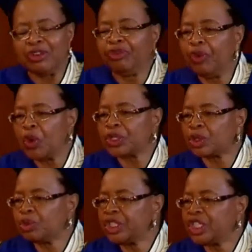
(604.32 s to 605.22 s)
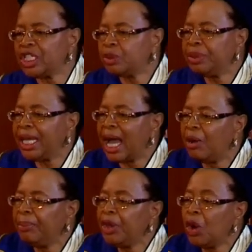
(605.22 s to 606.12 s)
force which is
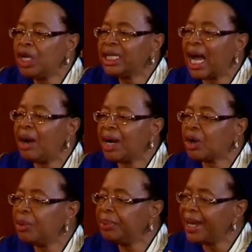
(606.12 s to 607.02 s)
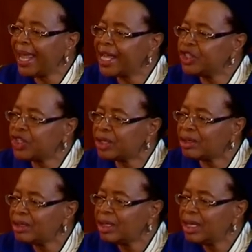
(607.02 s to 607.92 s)
beyond our comprehension.
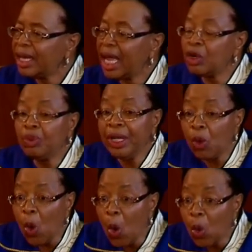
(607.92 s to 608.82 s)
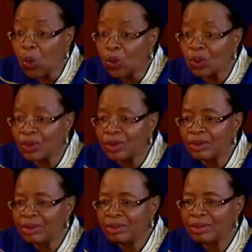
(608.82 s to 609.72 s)
And we all
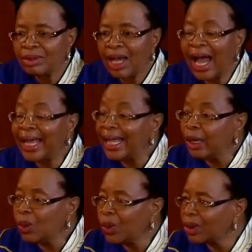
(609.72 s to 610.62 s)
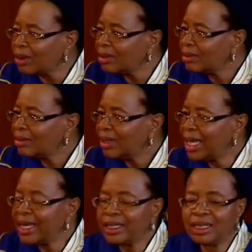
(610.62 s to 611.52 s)
are equal
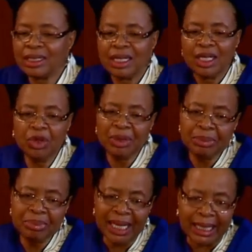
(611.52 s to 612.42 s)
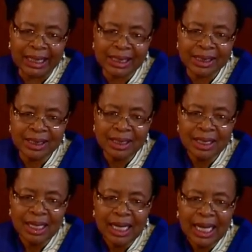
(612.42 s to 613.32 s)
as human beings.
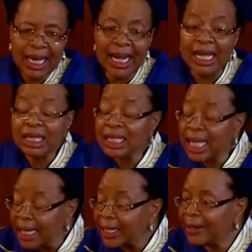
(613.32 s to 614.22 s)
And I think